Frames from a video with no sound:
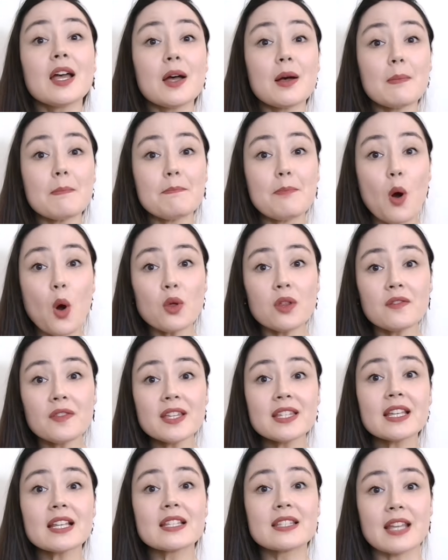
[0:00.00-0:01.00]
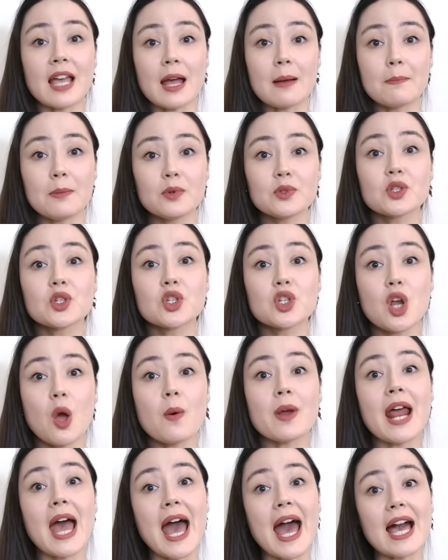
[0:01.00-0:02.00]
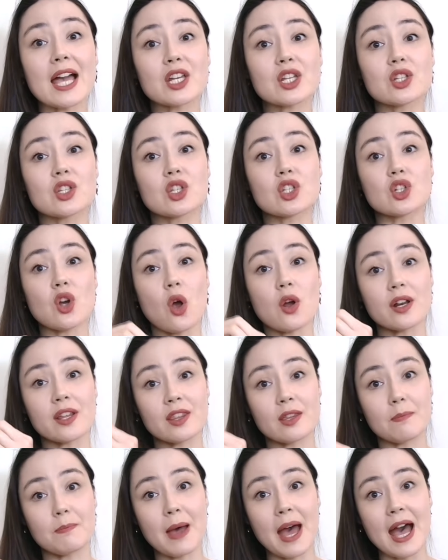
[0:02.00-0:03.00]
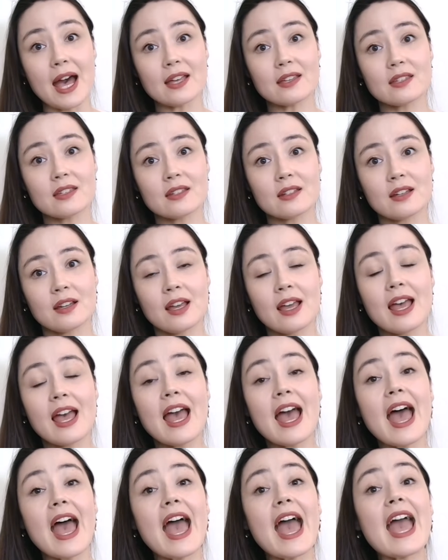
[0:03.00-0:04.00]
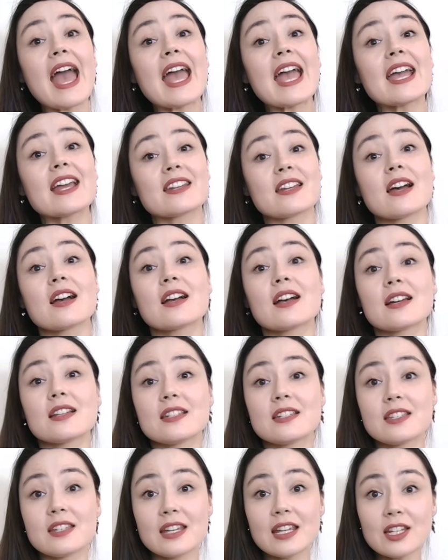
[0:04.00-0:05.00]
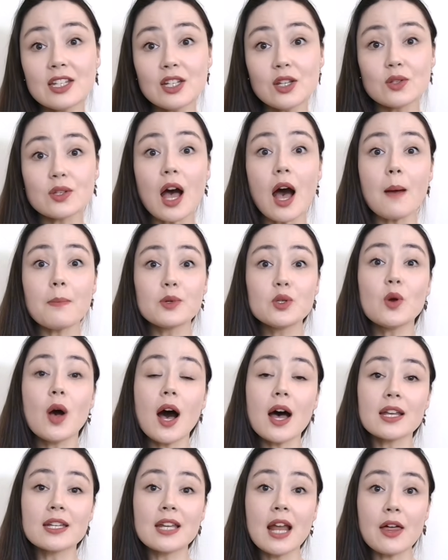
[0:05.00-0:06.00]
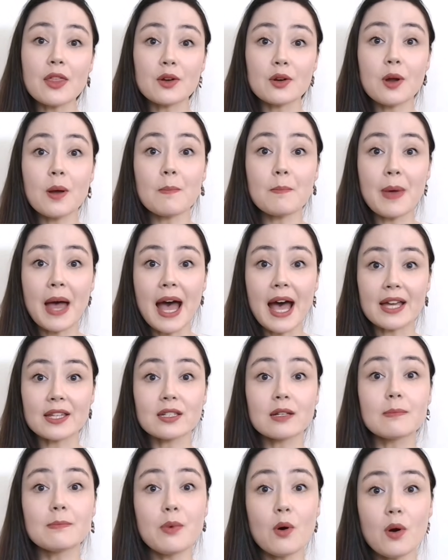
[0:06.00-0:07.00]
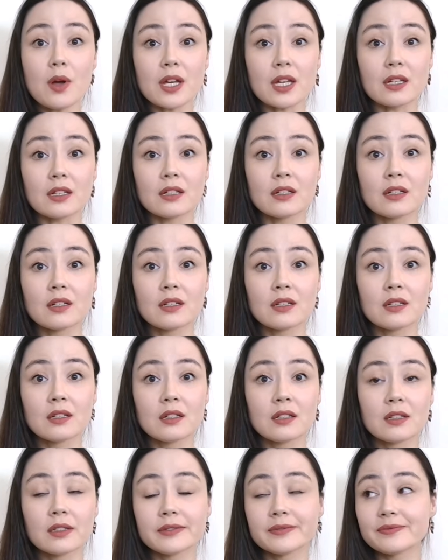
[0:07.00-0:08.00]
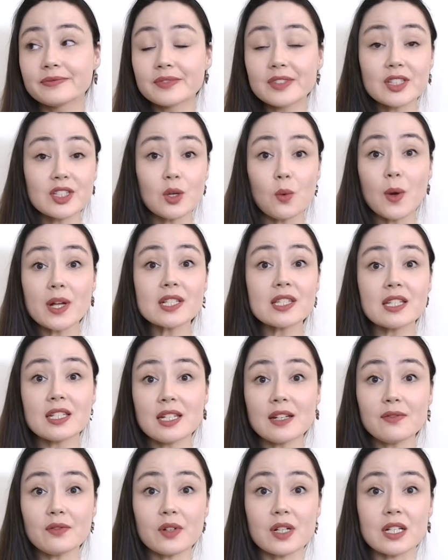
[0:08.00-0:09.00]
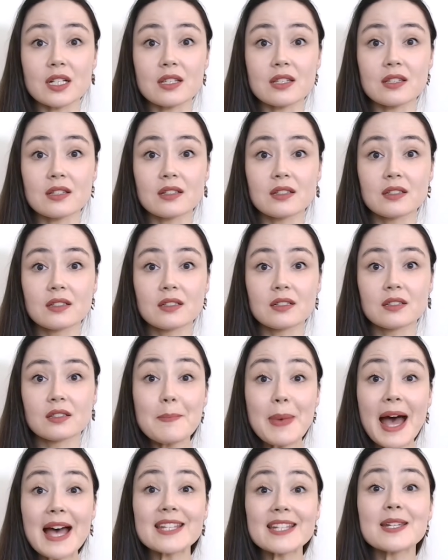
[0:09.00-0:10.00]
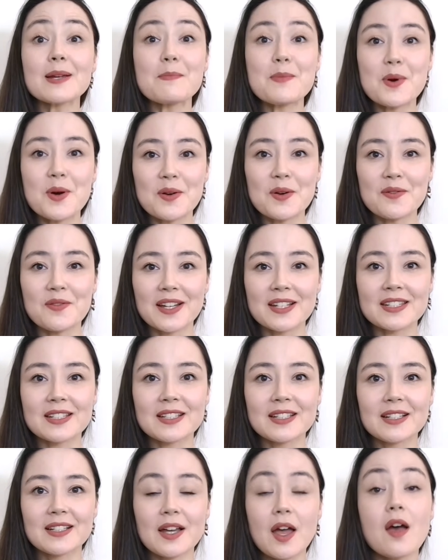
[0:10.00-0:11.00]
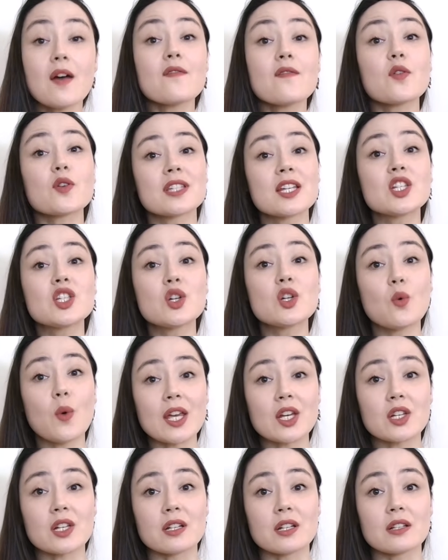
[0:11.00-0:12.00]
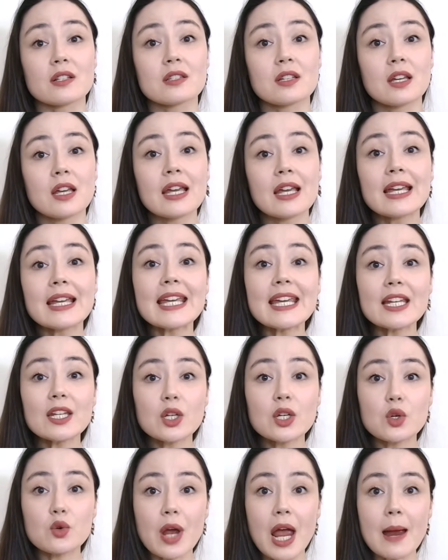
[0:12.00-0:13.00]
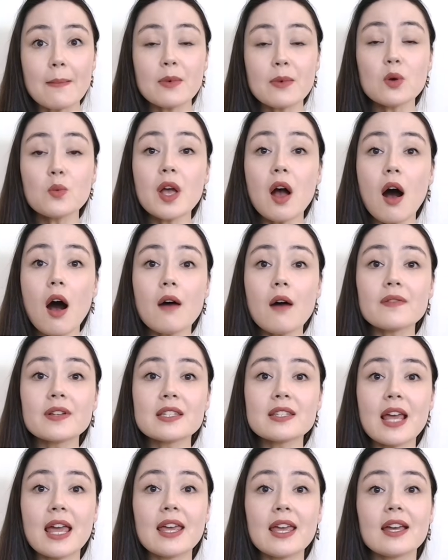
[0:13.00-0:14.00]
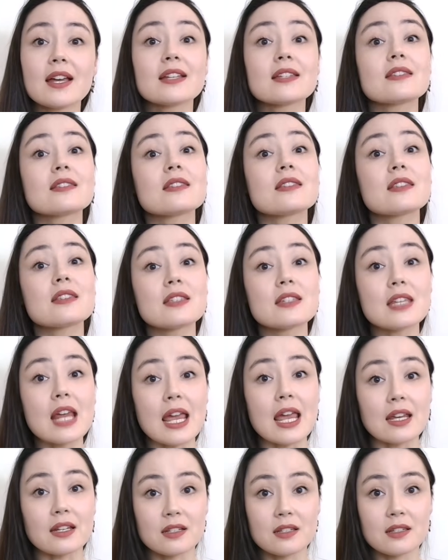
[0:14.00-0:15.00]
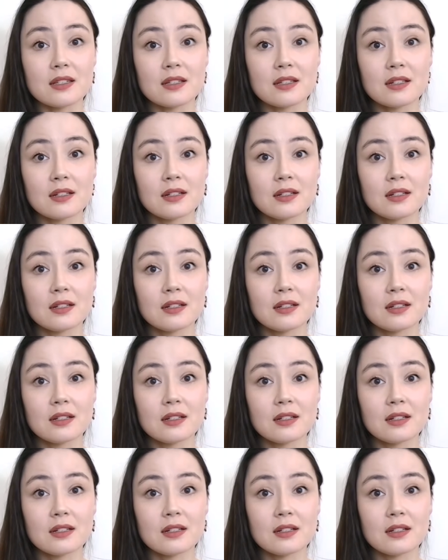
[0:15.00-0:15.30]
Both of these examples show an action started in the past and continues up to another past point. So what's the difference? Past perfect for situations. In grammar, we often say states.